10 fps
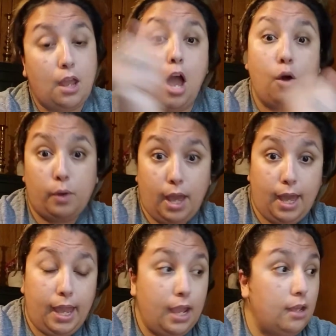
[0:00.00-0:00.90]

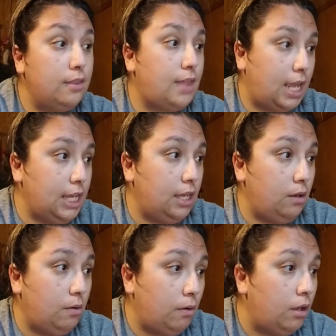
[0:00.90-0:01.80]
Okay, thank
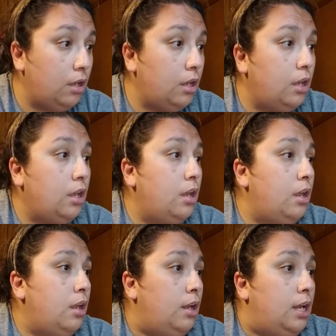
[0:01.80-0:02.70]
you.
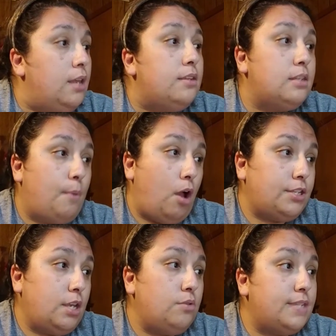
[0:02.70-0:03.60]

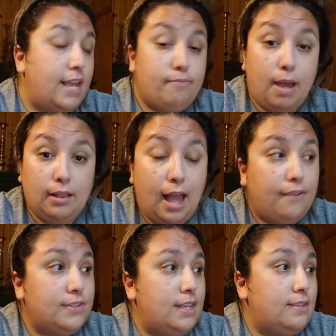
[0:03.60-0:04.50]
Suboxone saved my life,
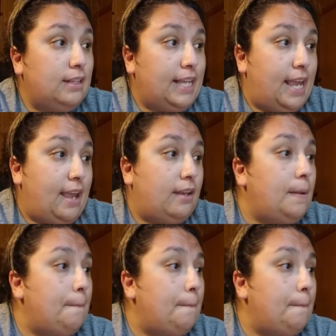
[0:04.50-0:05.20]
says Leanne.